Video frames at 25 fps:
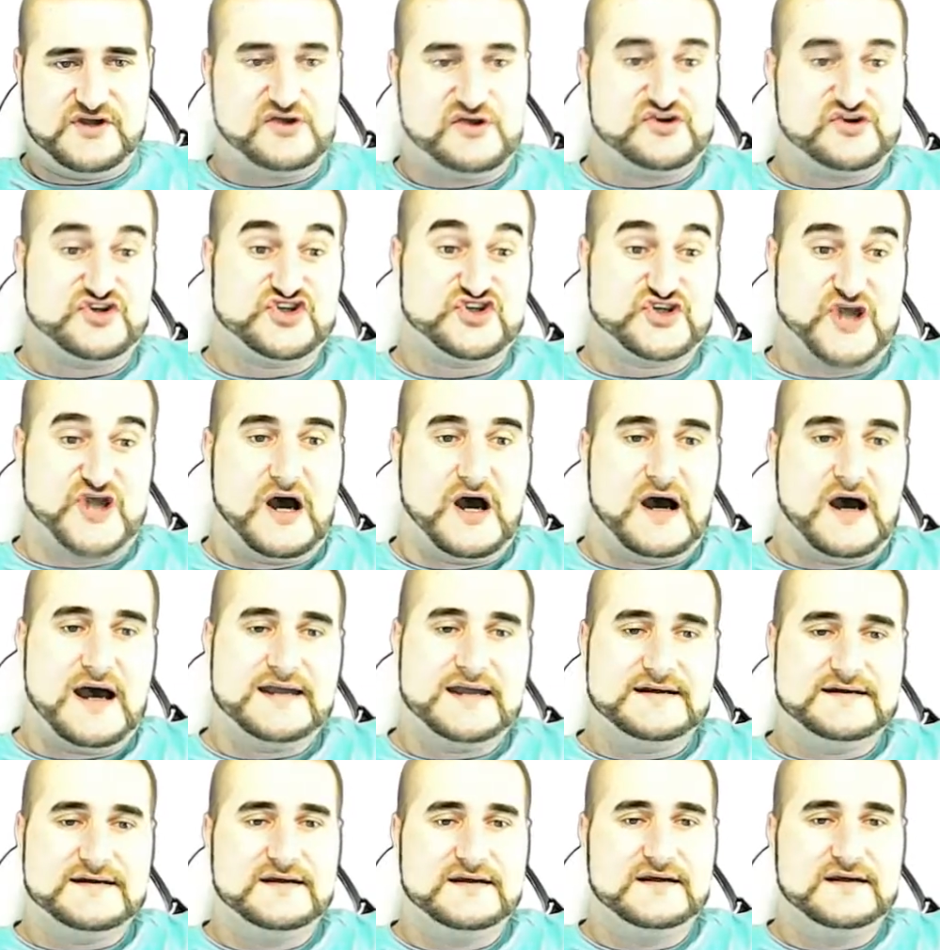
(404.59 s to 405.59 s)

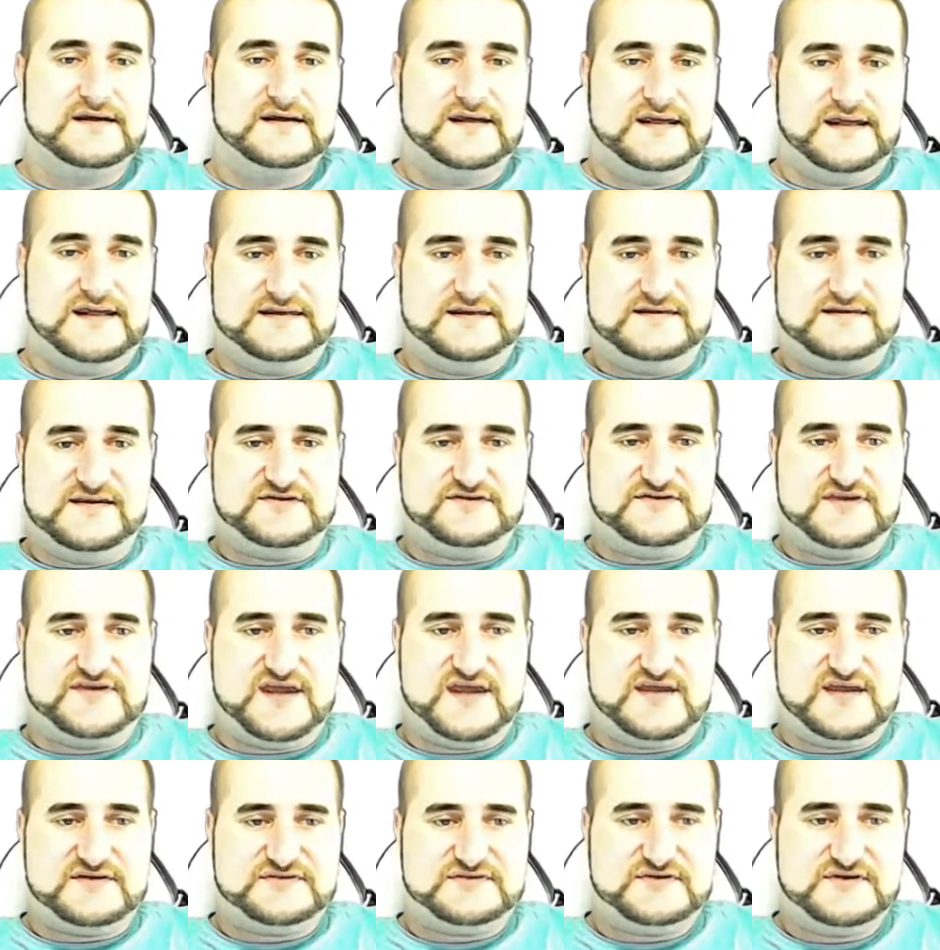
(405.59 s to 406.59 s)
shine in this
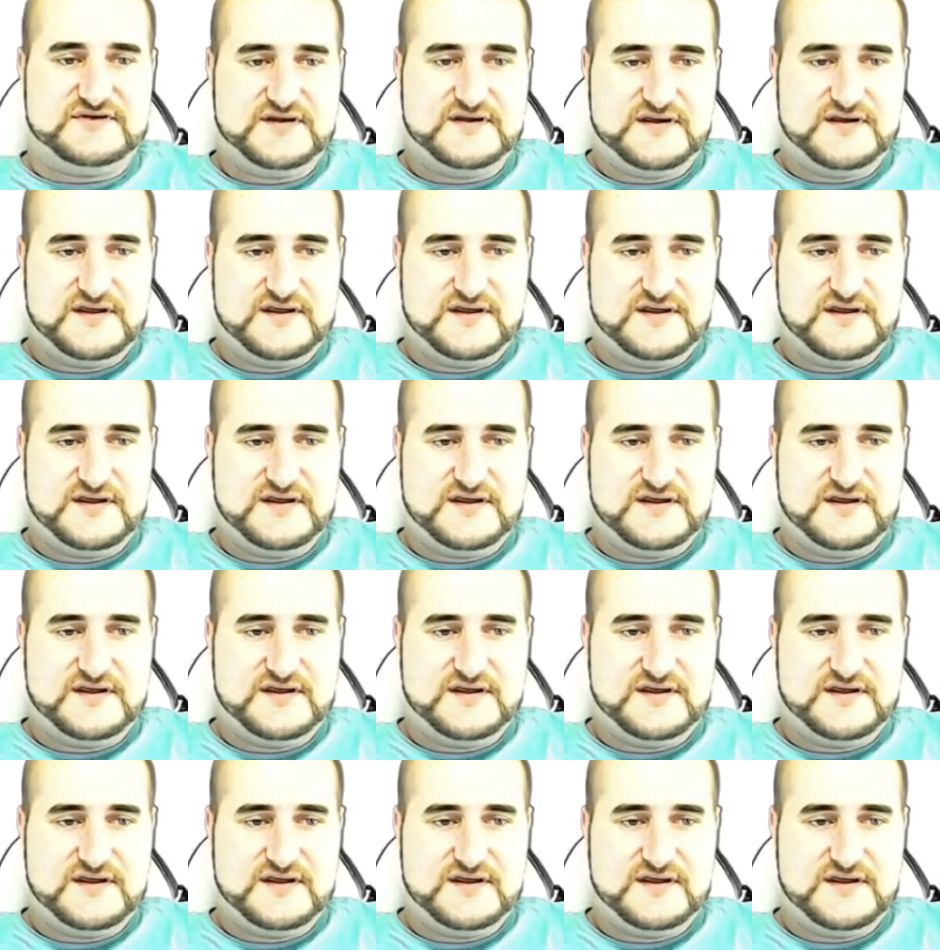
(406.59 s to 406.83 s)
test,